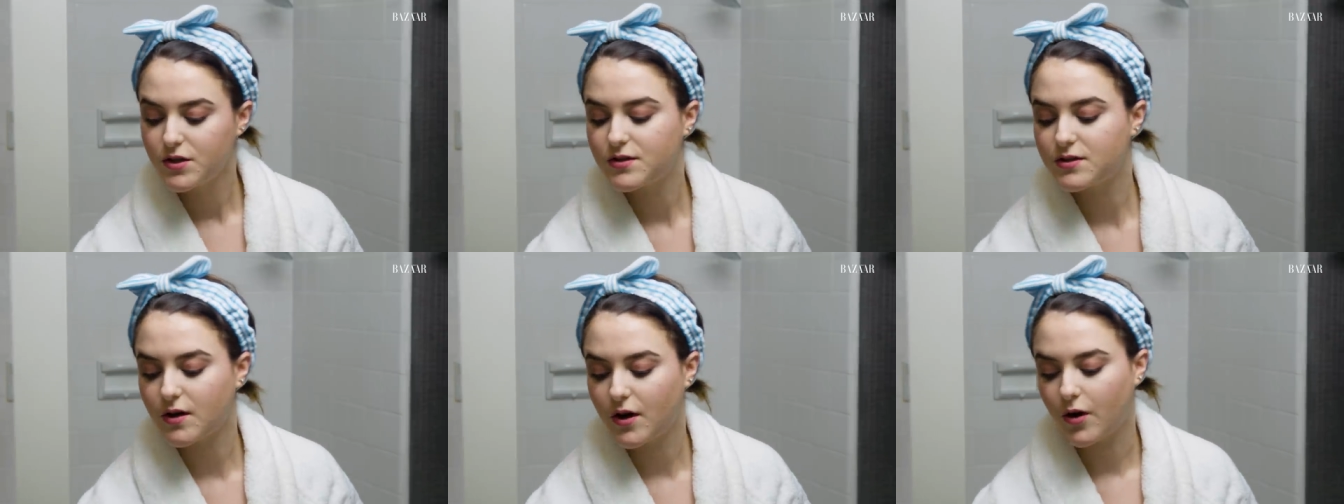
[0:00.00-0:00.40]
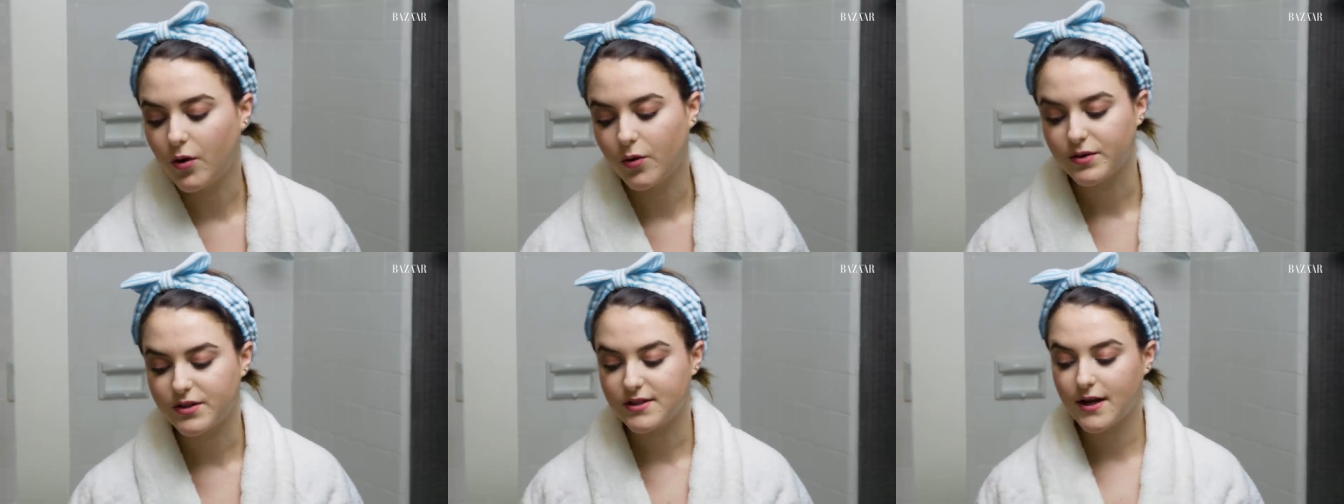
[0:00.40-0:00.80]

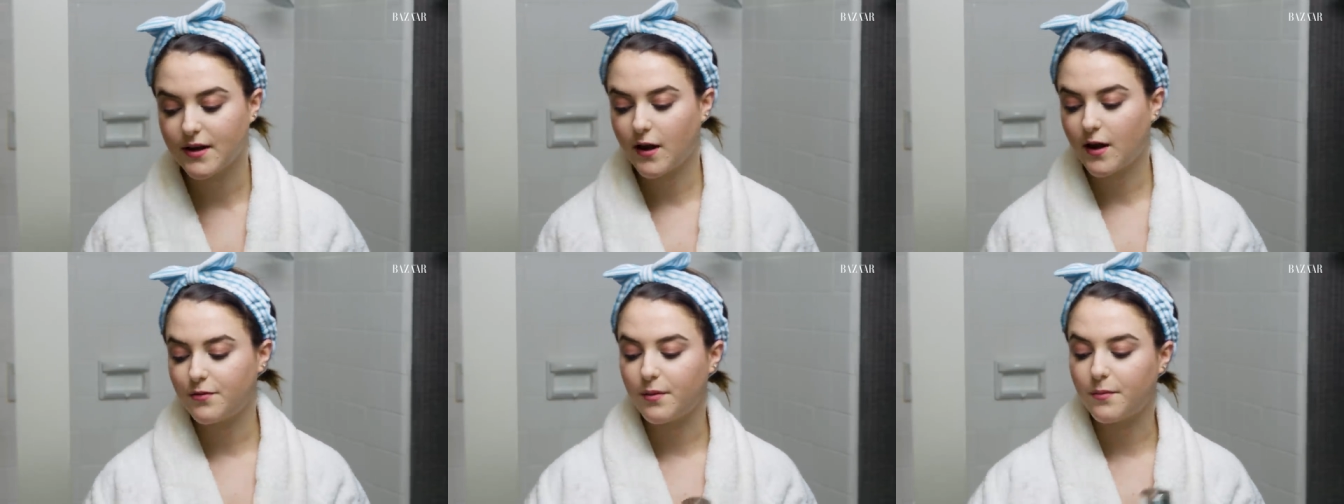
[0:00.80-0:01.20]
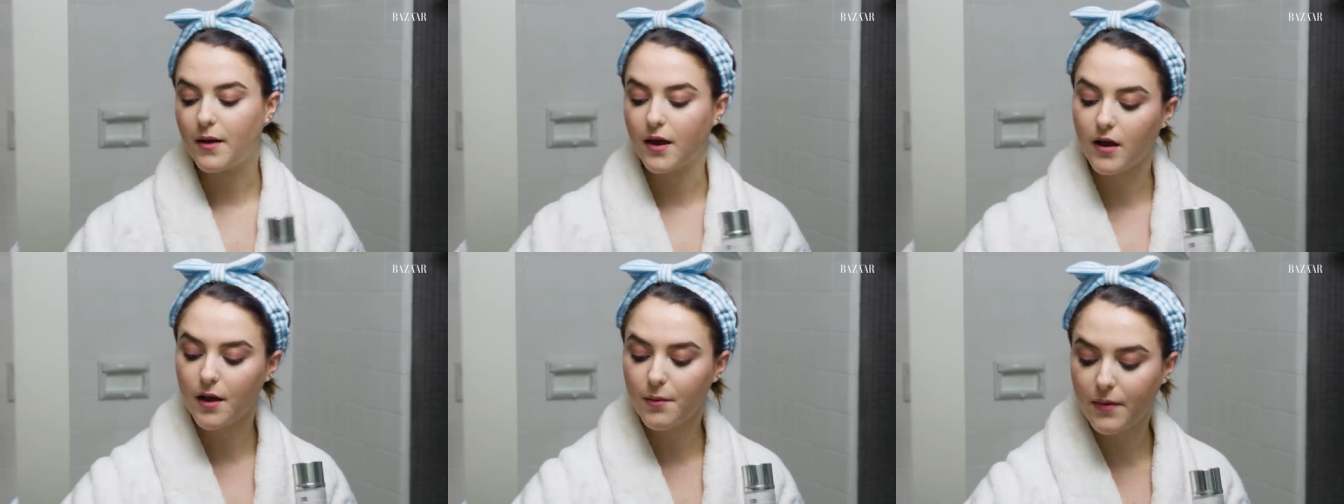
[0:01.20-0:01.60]
So to take off my
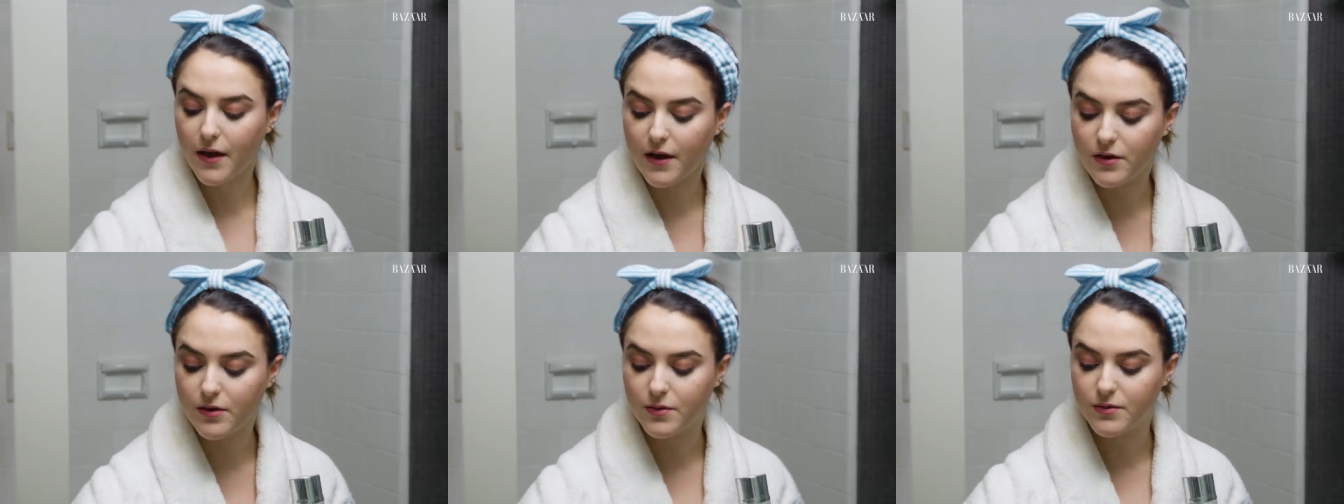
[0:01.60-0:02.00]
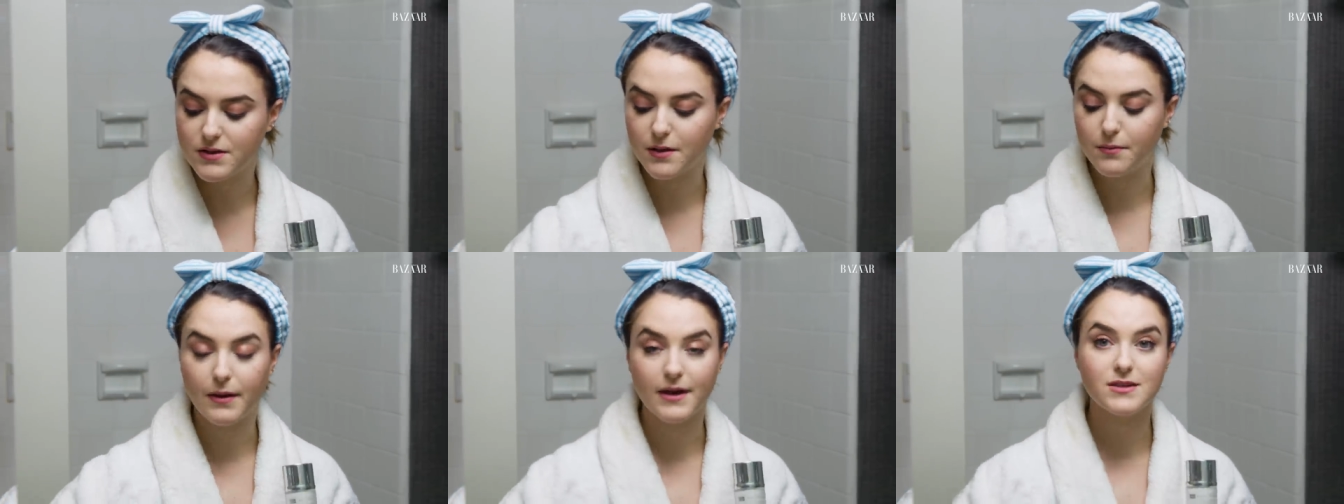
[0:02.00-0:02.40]
makeup, I use
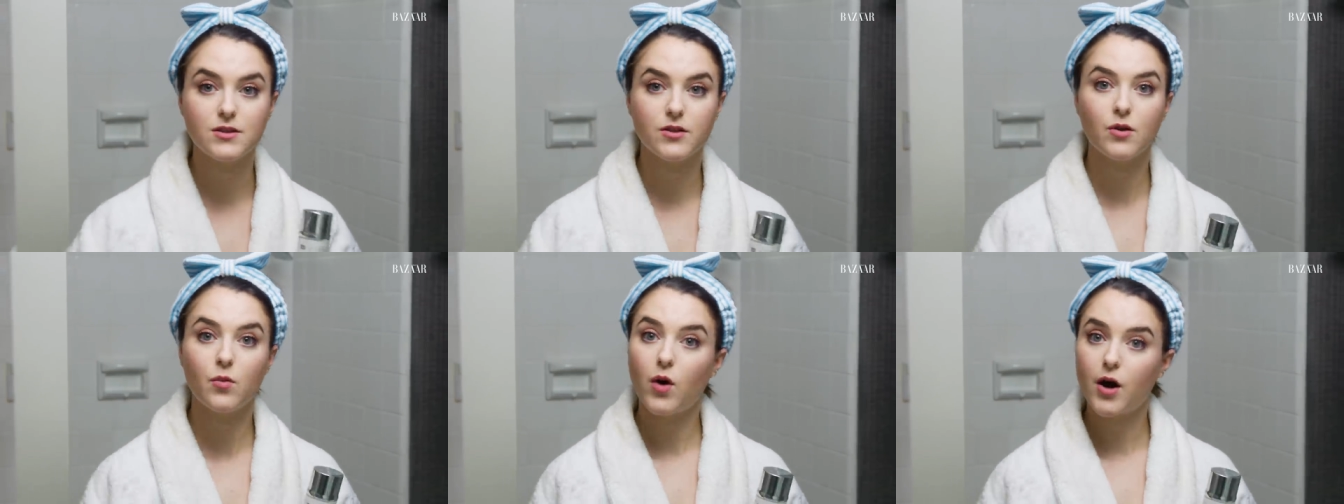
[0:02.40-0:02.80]
a micellar